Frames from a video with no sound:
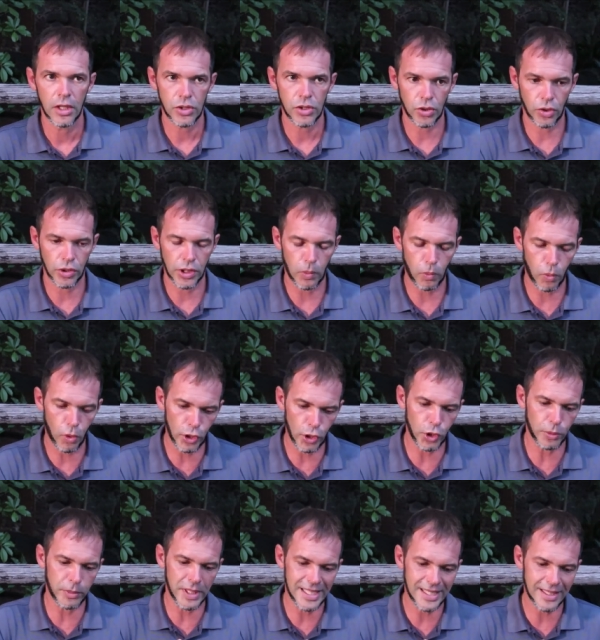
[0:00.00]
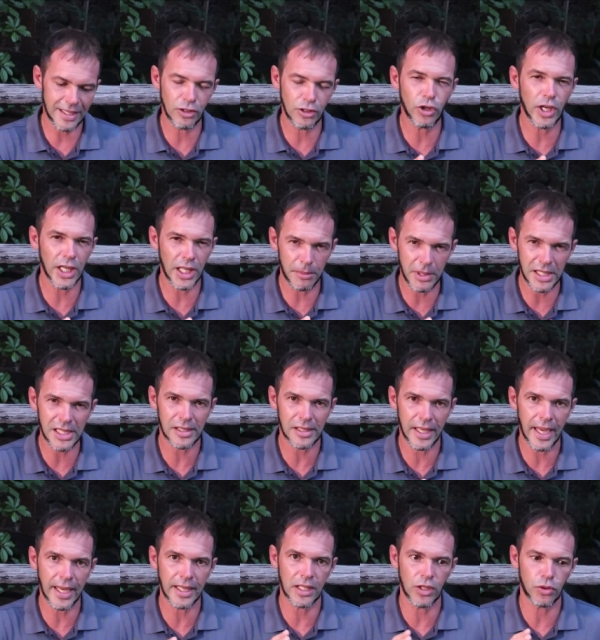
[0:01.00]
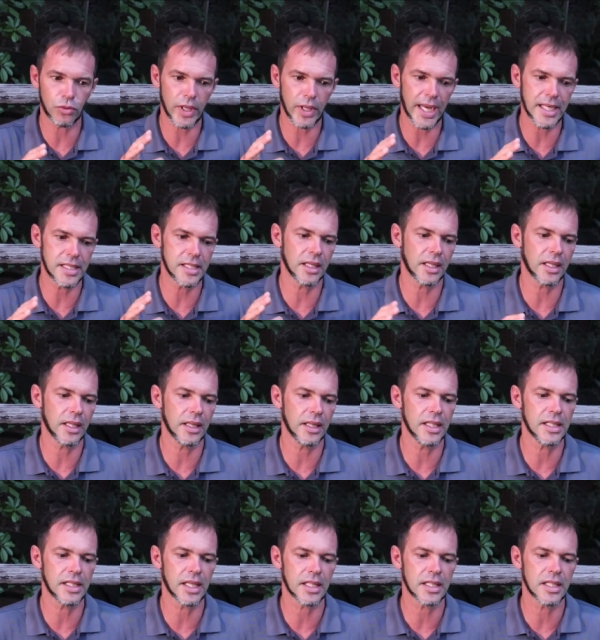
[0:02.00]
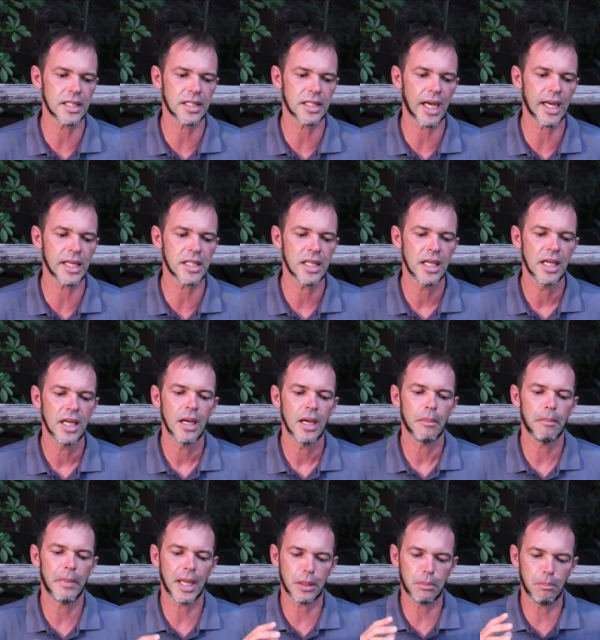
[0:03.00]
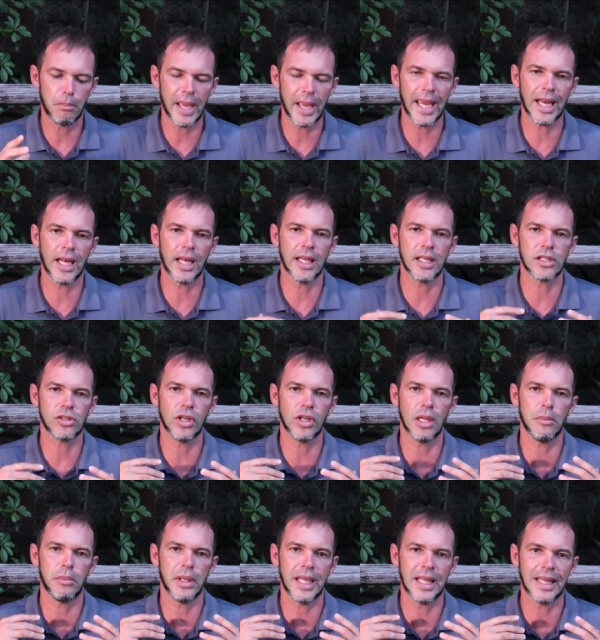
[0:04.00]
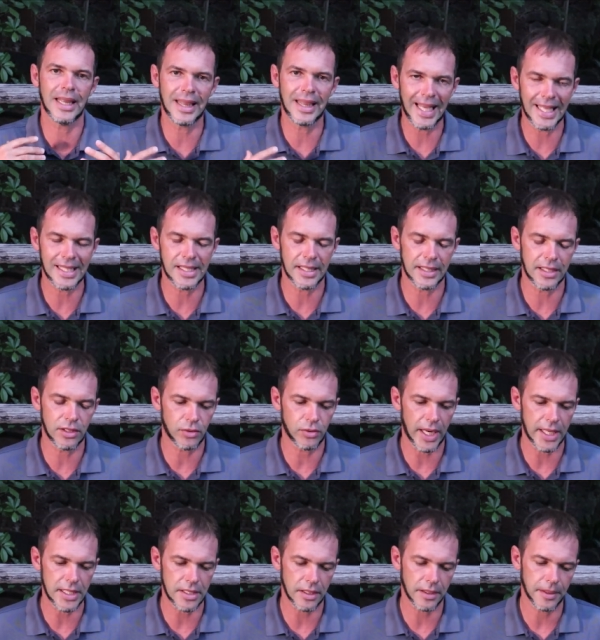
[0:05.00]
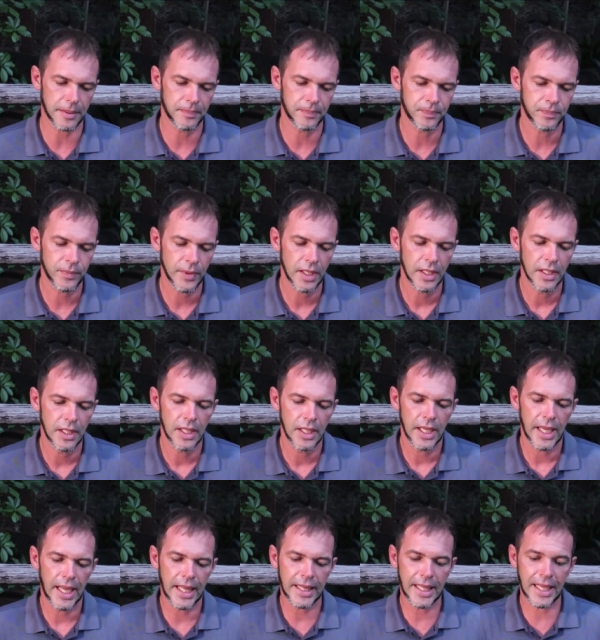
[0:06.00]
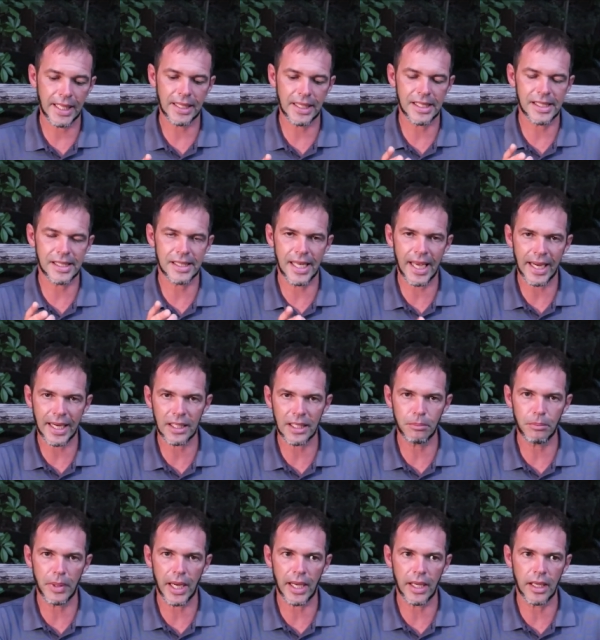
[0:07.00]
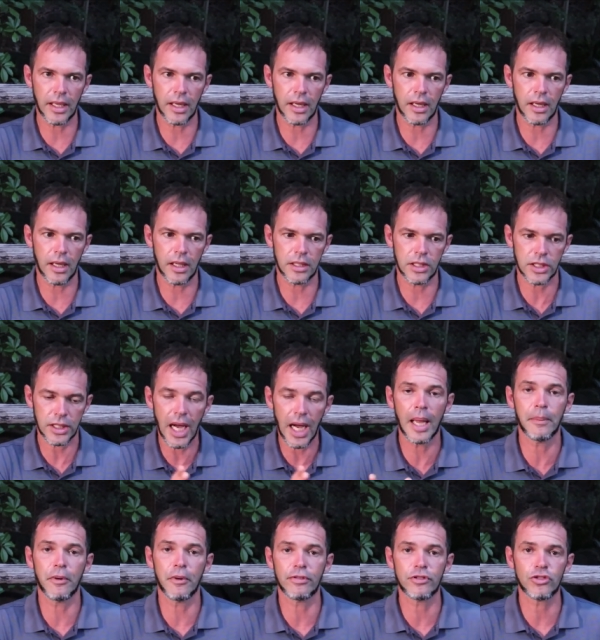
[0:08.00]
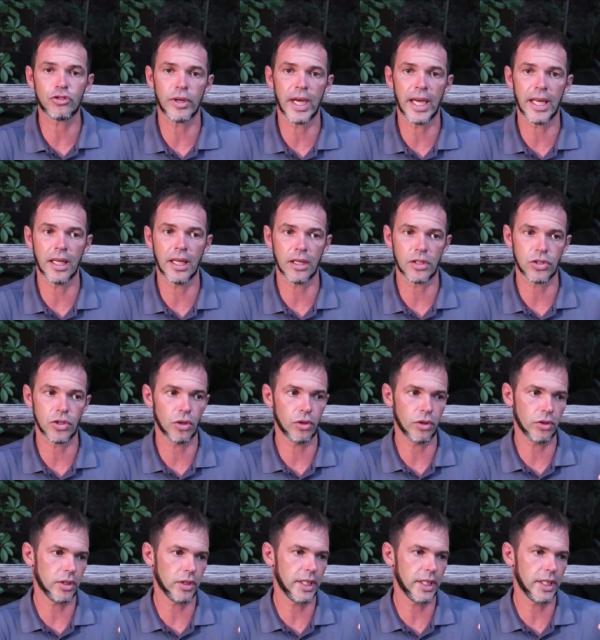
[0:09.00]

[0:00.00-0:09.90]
So the volume is still going to be slightly rising in this exercise, but mainly it's going to be intensity rising. And then the second my type of training, so